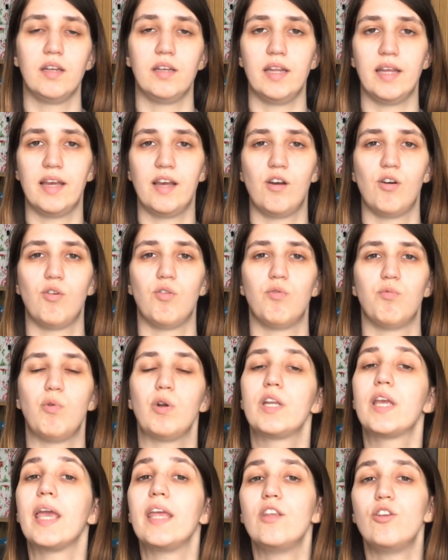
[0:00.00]
Now,
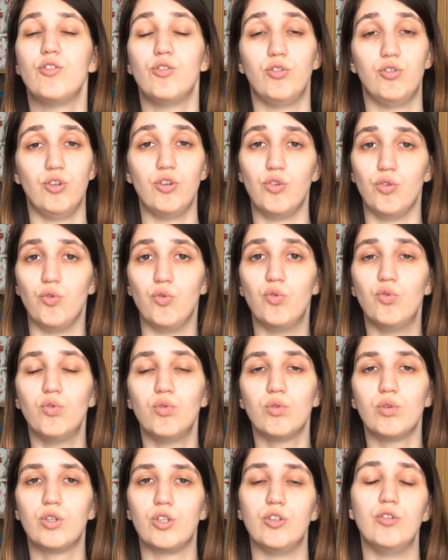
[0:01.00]
what can you
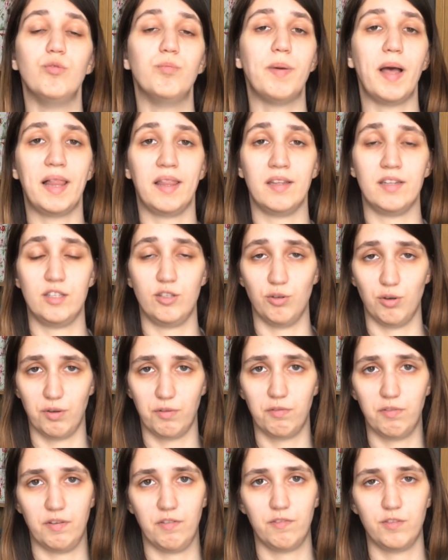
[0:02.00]
do to balance your
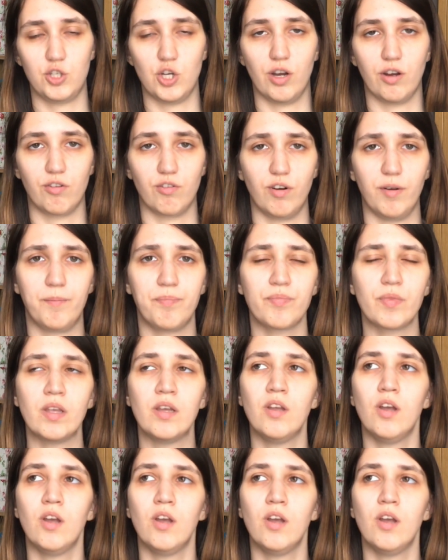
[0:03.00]
fifth chakra?